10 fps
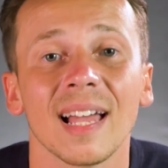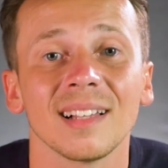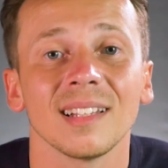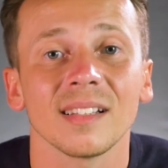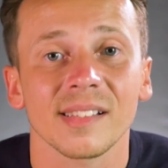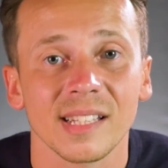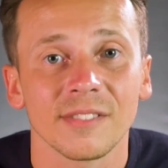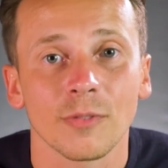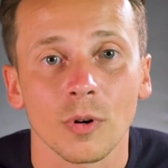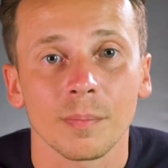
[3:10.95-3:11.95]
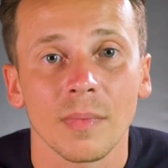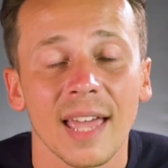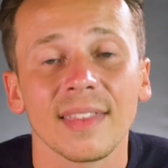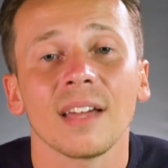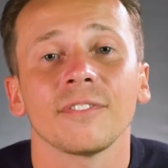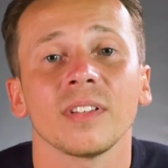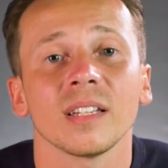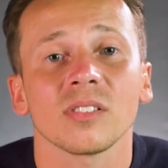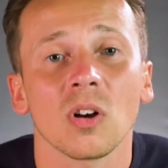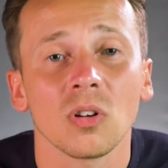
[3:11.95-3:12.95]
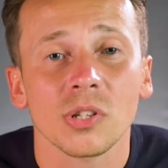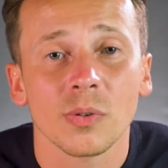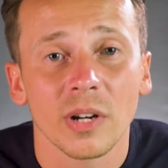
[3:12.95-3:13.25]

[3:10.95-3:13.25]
LLC form, and that fee is also